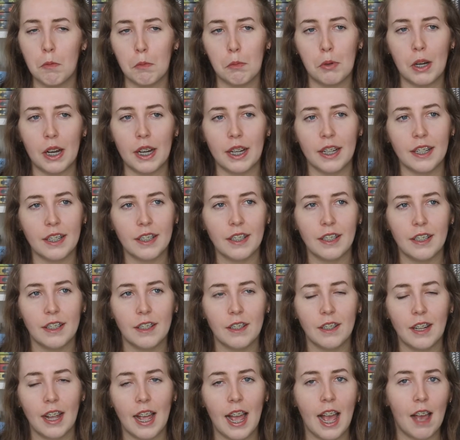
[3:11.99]
but
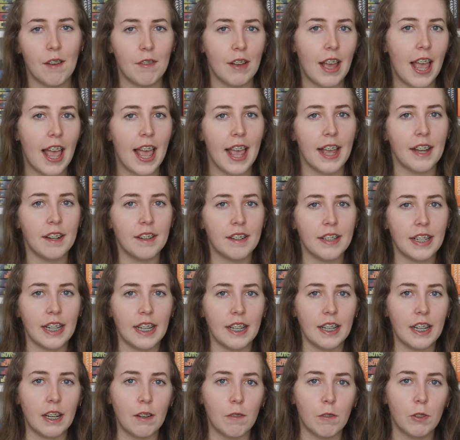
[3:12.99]
have a hand
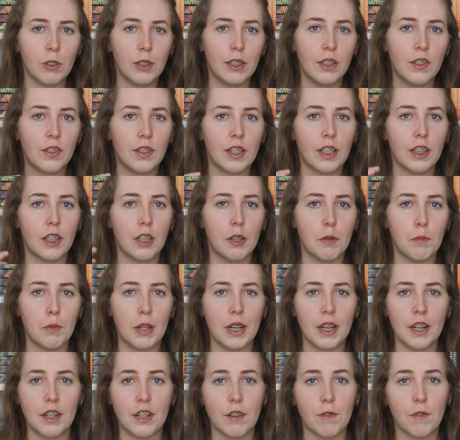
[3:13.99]
in influencing them
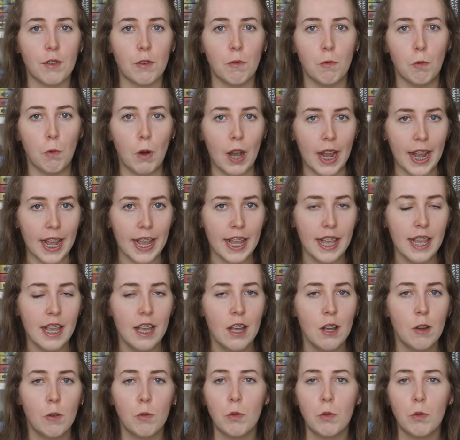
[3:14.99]
in a different way,